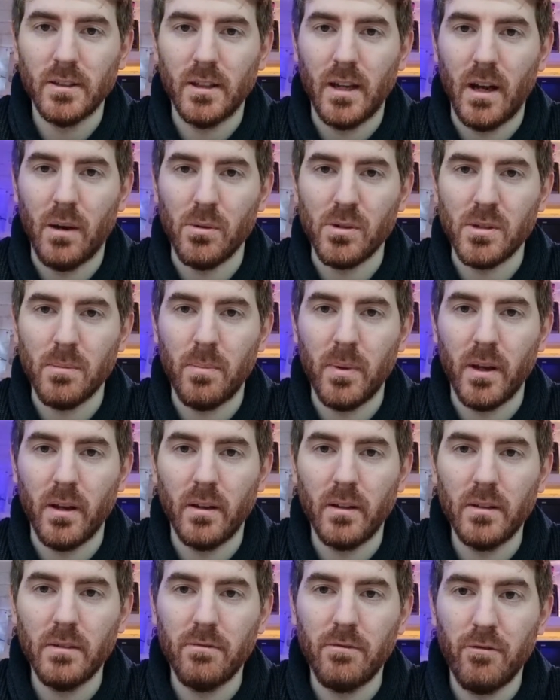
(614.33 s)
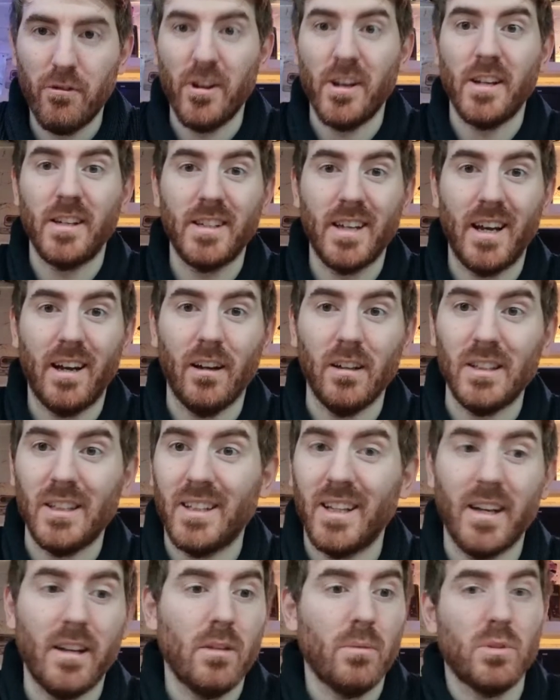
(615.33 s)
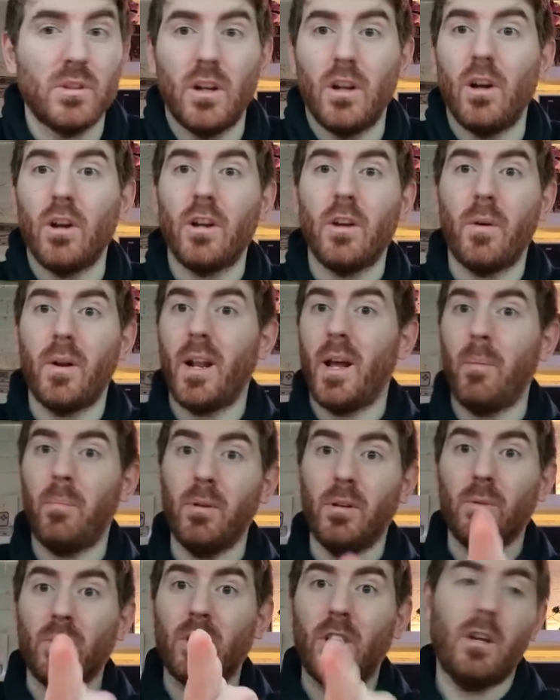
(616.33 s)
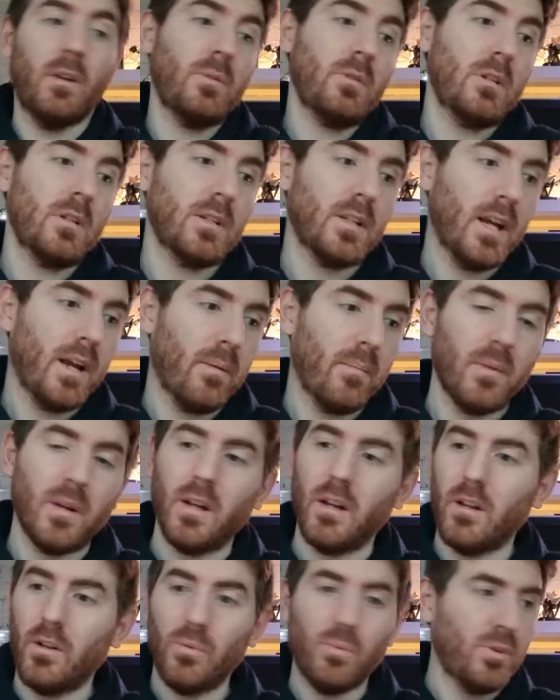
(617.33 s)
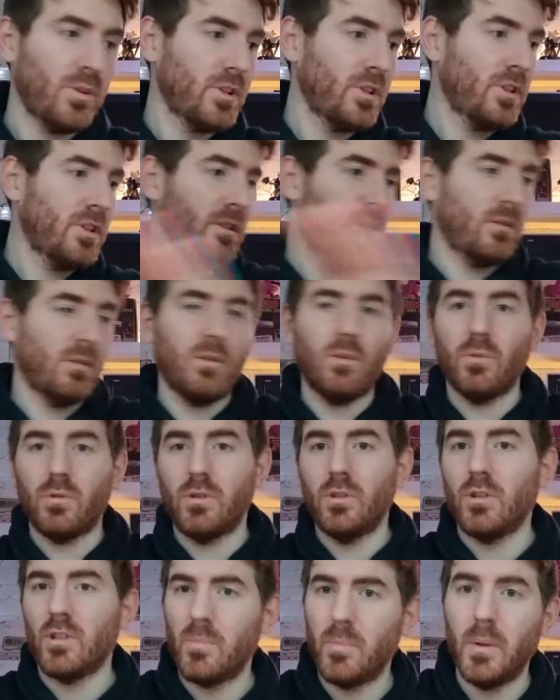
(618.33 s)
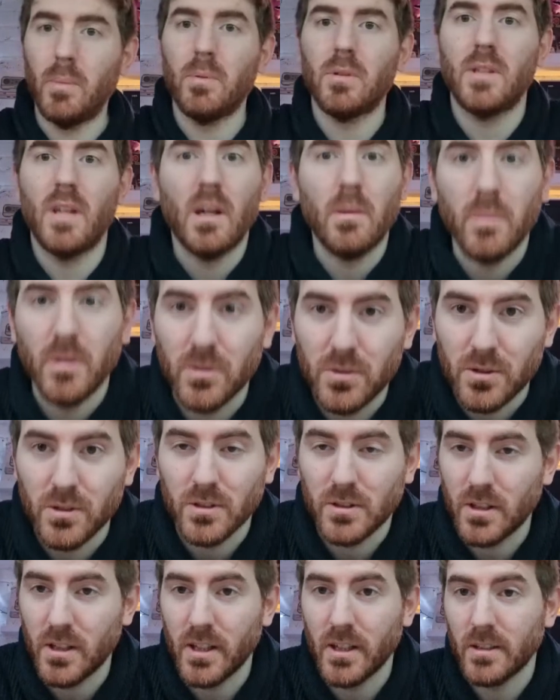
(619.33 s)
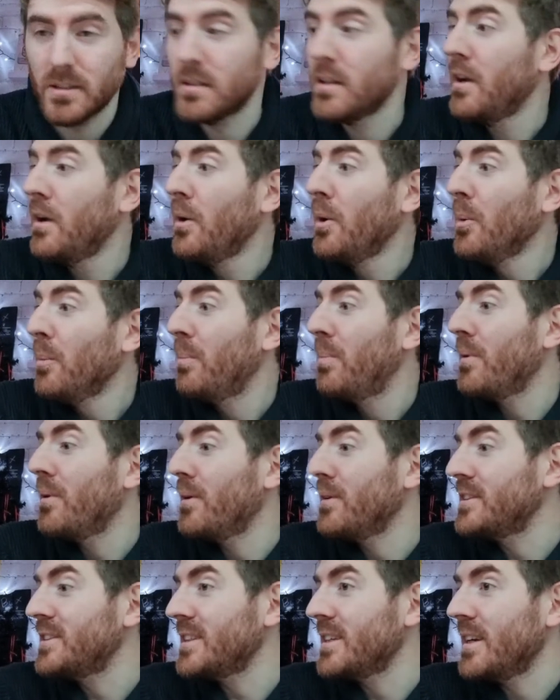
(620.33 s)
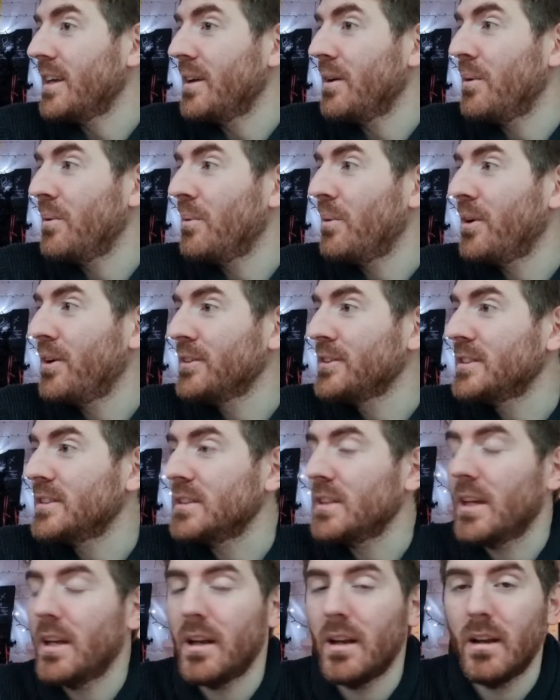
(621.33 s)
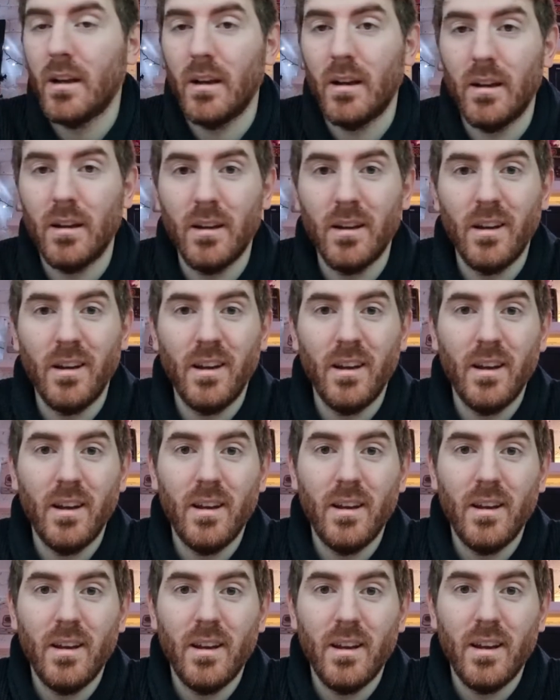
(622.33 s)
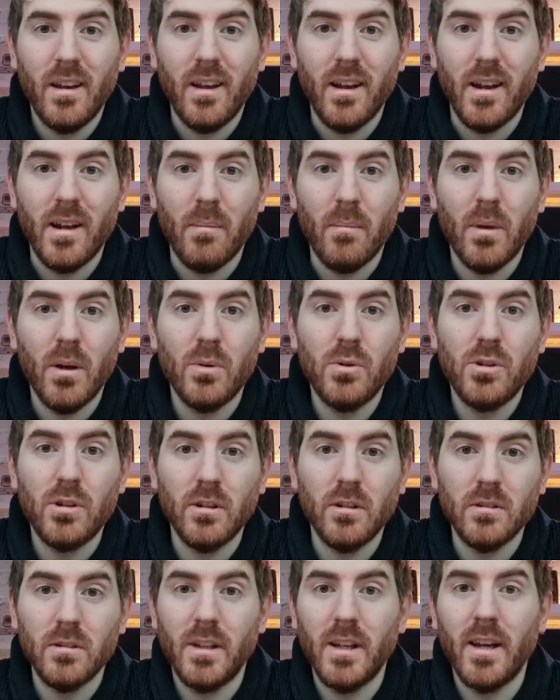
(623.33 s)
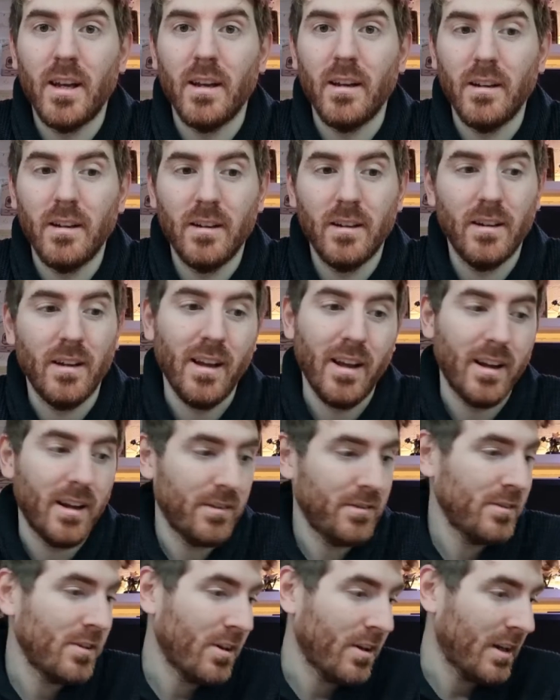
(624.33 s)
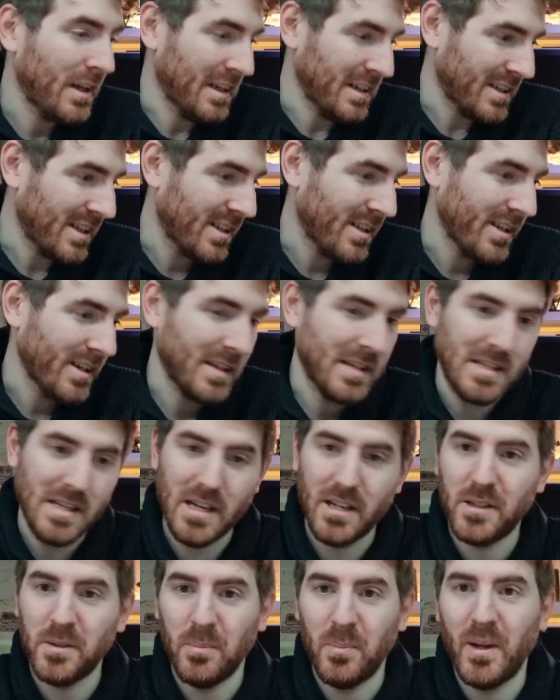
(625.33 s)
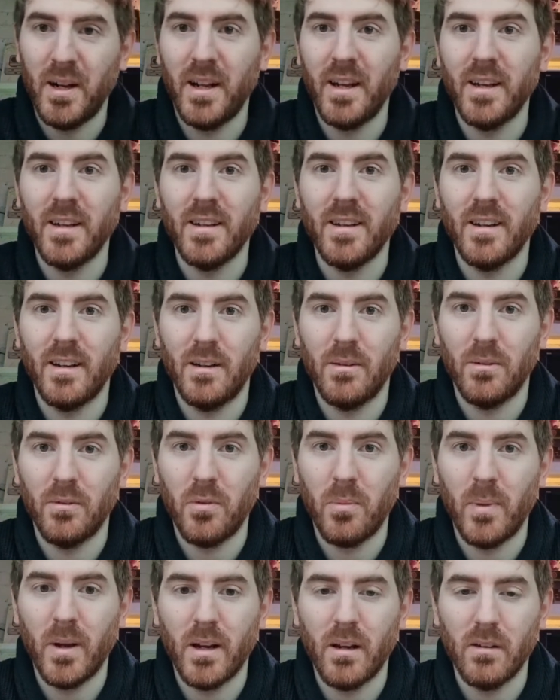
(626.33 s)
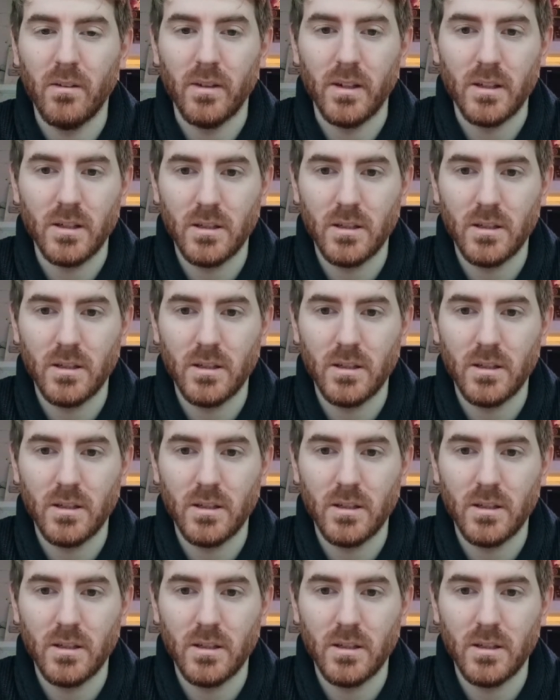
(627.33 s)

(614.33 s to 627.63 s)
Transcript: I was a bit freaked out on the day. There was a lot happening. There was coasters happening. There was all sorts of people selling all sorts of things. But it was an emotional day, and I've got lots of things to play now off the back of it.